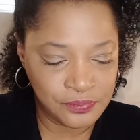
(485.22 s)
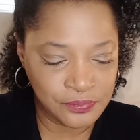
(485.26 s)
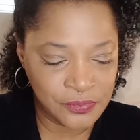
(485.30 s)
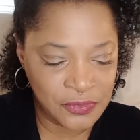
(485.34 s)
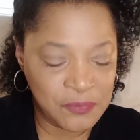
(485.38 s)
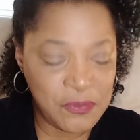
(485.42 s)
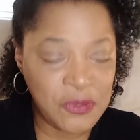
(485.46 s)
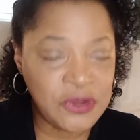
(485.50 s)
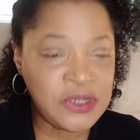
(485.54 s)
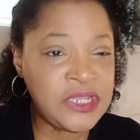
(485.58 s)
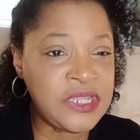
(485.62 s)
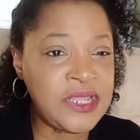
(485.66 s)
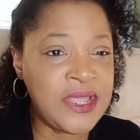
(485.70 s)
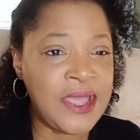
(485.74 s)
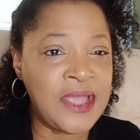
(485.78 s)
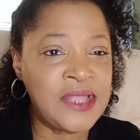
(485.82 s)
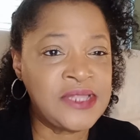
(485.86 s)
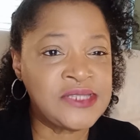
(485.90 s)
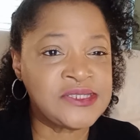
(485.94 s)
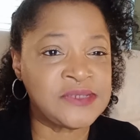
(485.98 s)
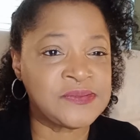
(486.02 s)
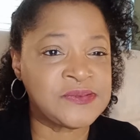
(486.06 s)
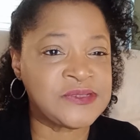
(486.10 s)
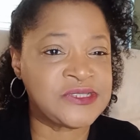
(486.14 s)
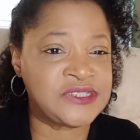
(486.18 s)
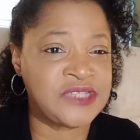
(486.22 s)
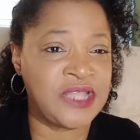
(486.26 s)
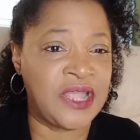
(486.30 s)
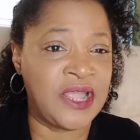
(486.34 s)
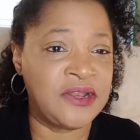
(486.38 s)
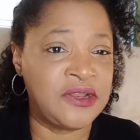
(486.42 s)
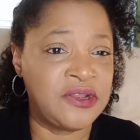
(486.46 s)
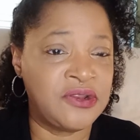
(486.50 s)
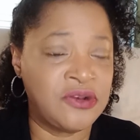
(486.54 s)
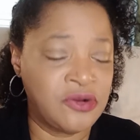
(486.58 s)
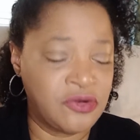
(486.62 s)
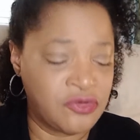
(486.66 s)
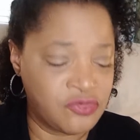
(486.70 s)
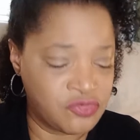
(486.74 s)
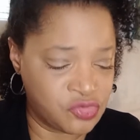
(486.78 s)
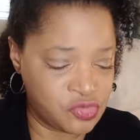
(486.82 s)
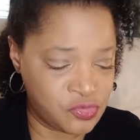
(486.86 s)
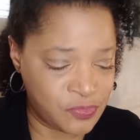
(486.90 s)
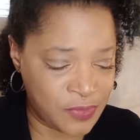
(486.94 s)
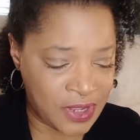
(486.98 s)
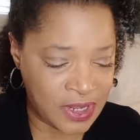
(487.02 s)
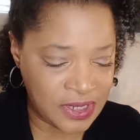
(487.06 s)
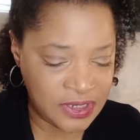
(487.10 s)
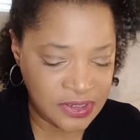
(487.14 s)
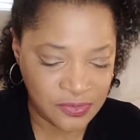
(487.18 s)
But he ends up staying in her
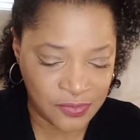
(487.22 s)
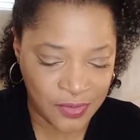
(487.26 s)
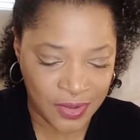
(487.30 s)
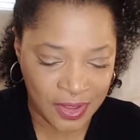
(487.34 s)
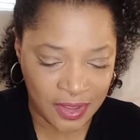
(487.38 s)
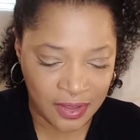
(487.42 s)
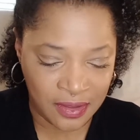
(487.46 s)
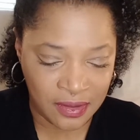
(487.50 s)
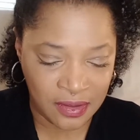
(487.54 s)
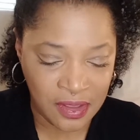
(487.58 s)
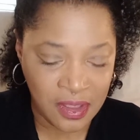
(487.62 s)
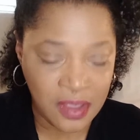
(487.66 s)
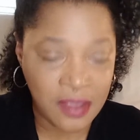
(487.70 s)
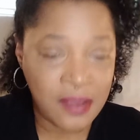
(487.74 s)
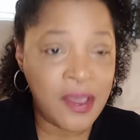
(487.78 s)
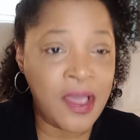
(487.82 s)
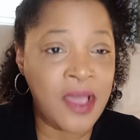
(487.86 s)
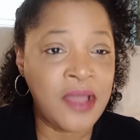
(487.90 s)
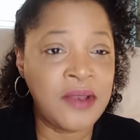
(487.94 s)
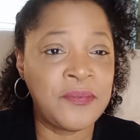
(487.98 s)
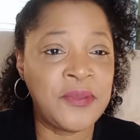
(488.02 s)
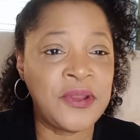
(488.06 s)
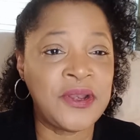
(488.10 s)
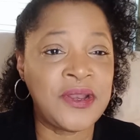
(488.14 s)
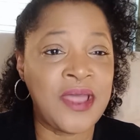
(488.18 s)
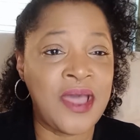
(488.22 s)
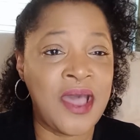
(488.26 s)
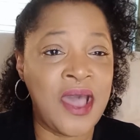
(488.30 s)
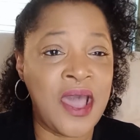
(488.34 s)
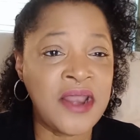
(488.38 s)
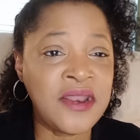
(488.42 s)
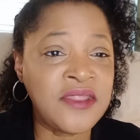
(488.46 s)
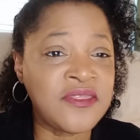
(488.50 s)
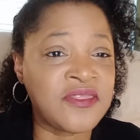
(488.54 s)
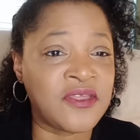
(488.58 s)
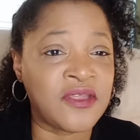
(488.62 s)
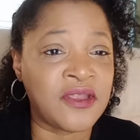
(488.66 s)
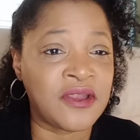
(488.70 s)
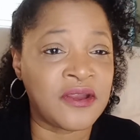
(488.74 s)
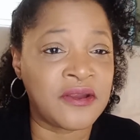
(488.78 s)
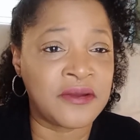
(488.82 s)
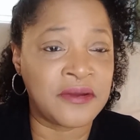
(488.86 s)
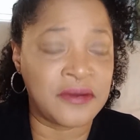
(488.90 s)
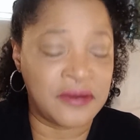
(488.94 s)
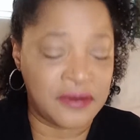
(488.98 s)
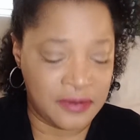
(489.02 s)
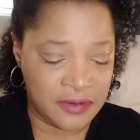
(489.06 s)
room anyway. I'd have been out of there.